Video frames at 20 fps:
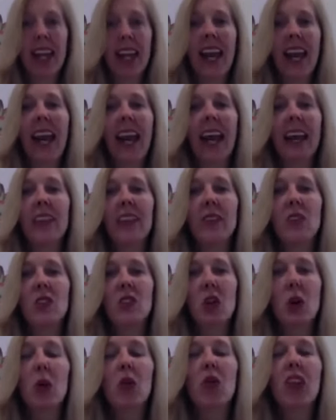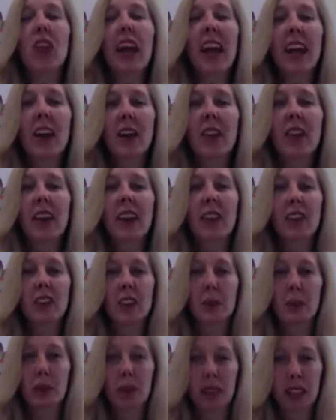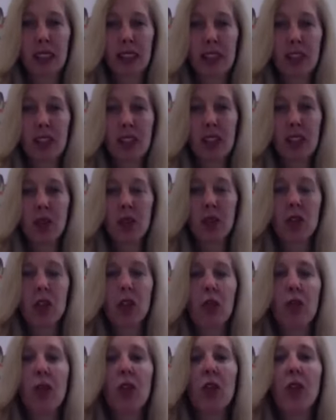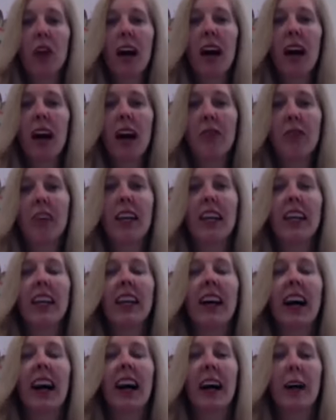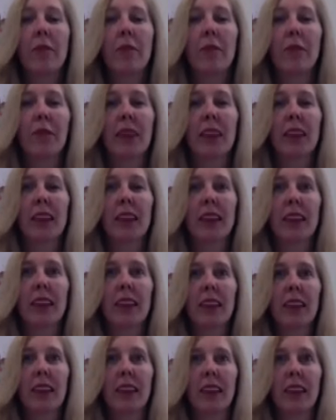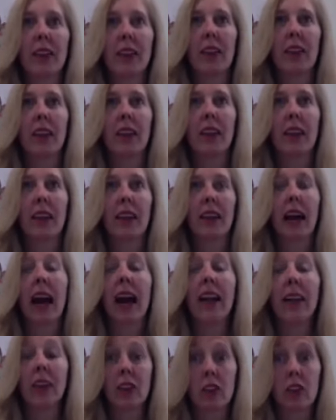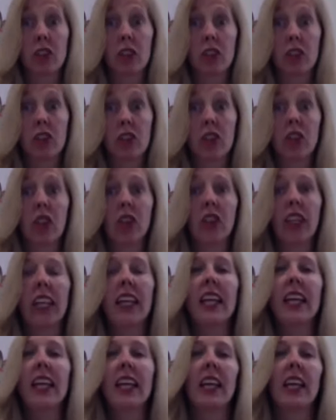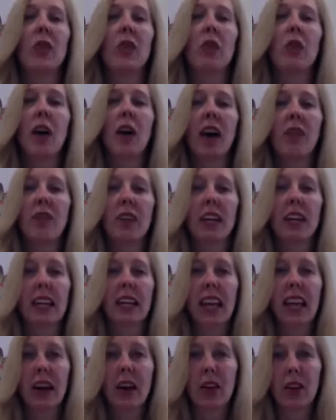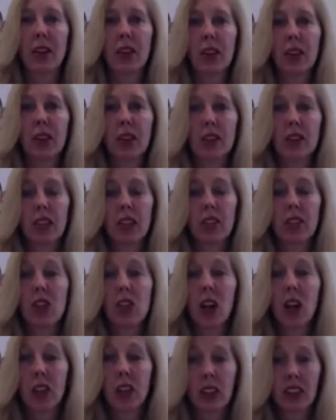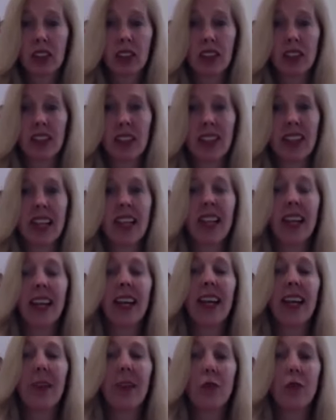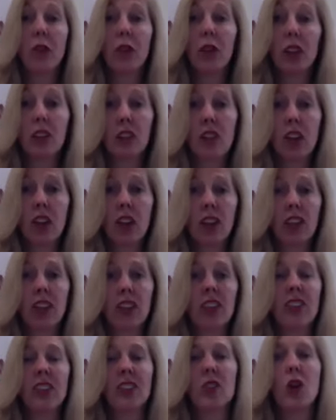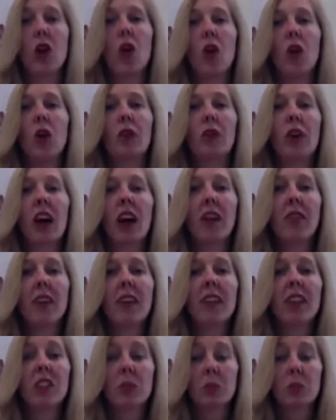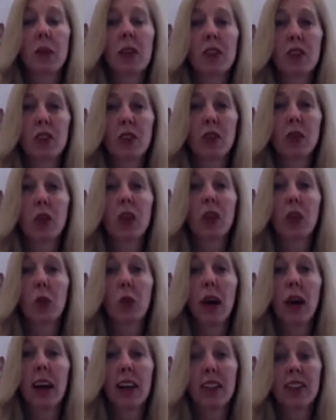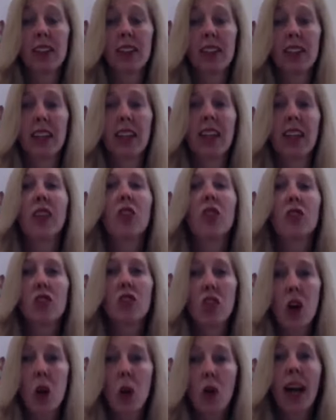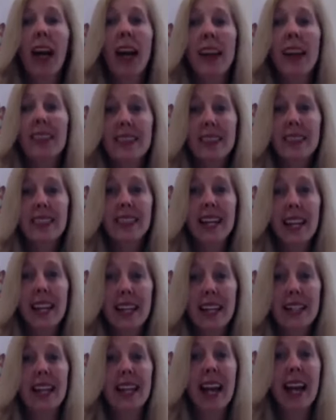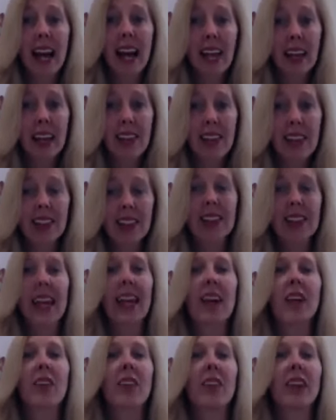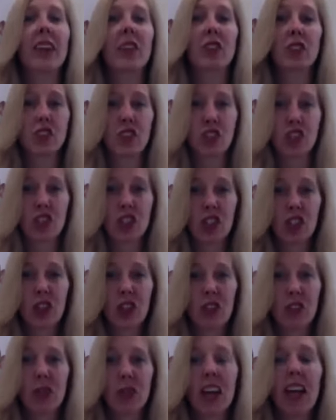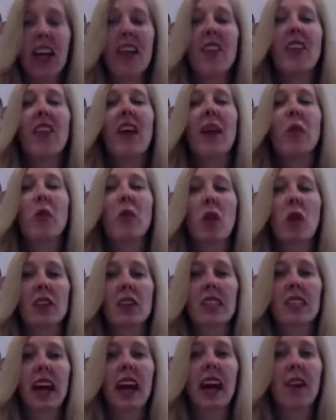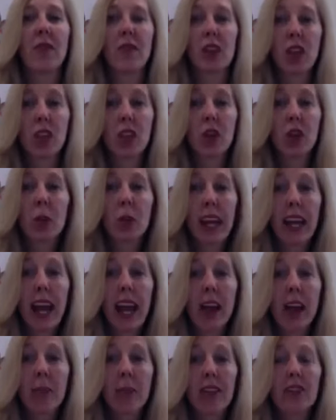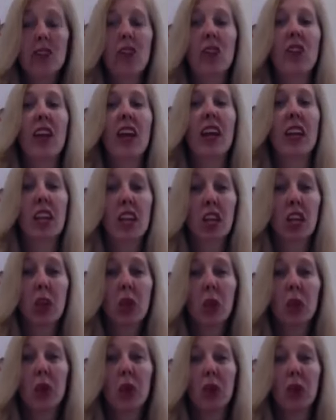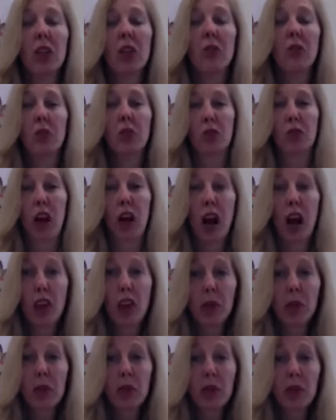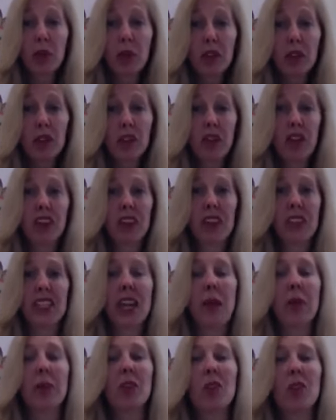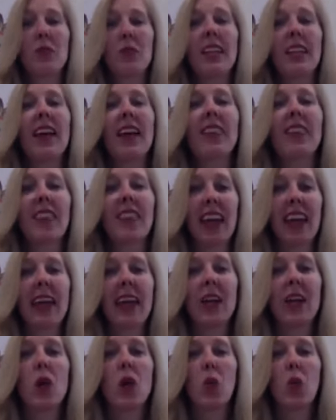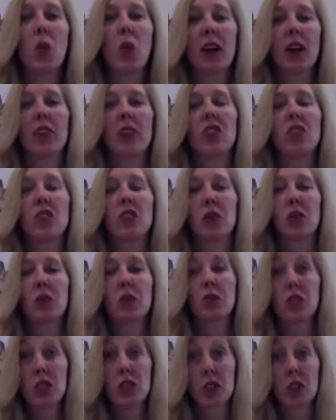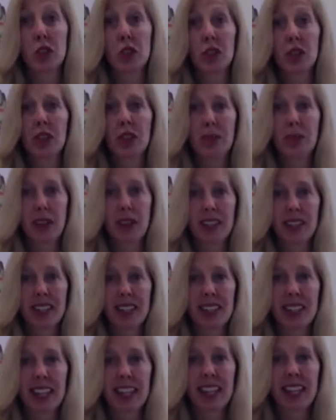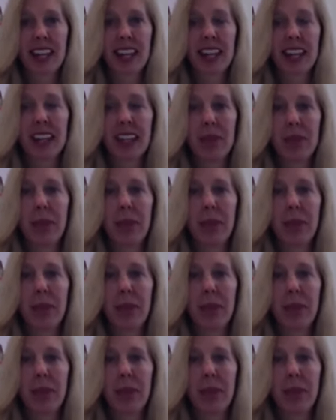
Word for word: And so they are there to please you. So if you have um, uh, allergies, certainly, if you have any health intolerances and food intolerances, or if you have any special requests, don't hesitate to ask. They are there to serve. They want to have you be happy so that you will refer other people to their establishment, and they want to serve the best that they can.